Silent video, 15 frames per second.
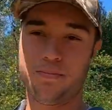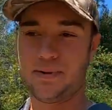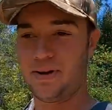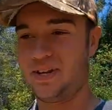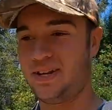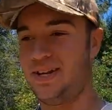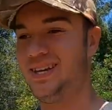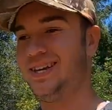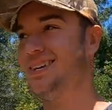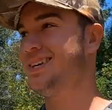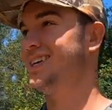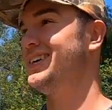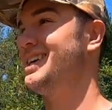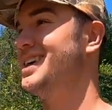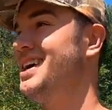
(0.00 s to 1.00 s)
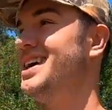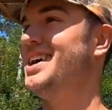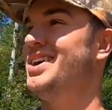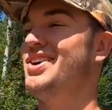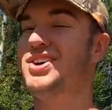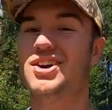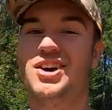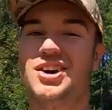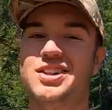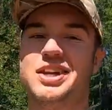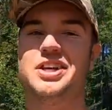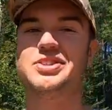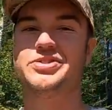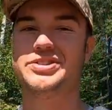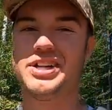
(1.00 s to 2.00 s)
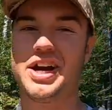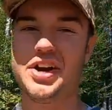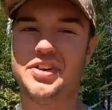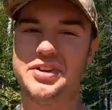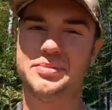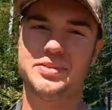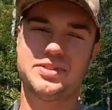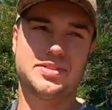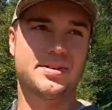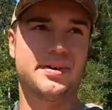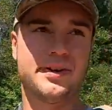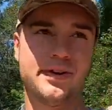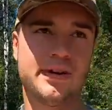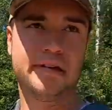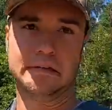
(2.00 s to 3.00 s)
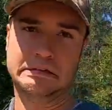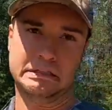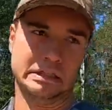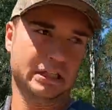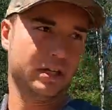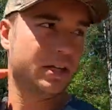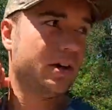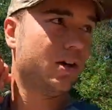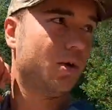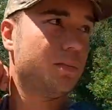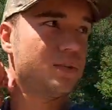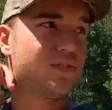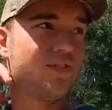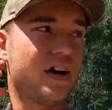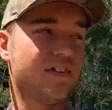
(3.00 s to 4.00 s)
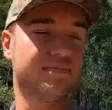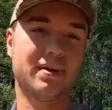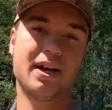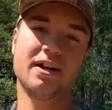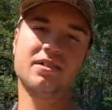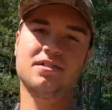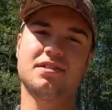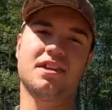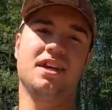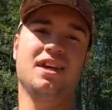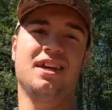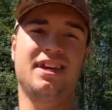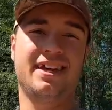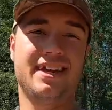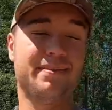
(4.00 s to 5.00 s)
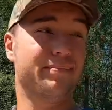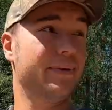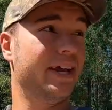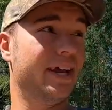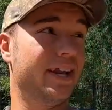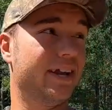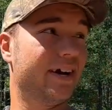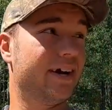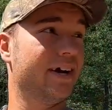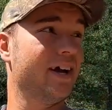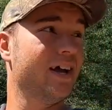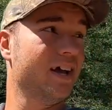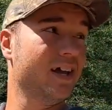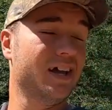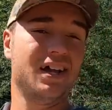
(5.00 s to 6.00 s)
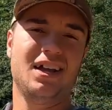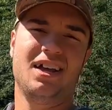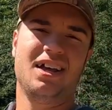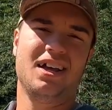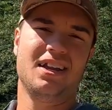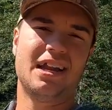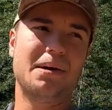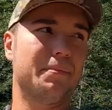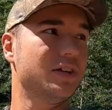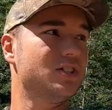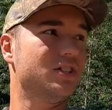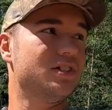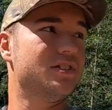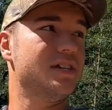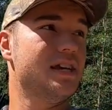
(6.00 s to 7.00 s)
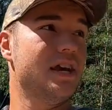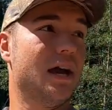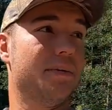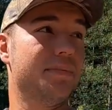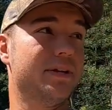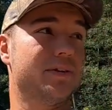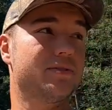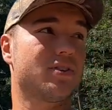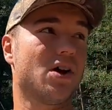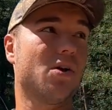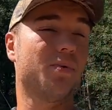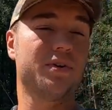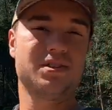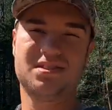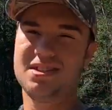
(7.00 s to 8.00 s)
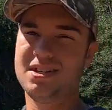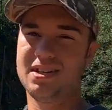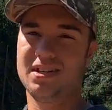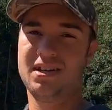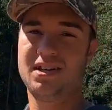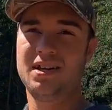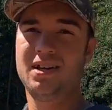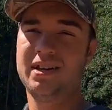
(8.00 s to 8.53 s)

but our legs are tired. It was almost five miles and uh, not much to see. I mean, it was all woodsy and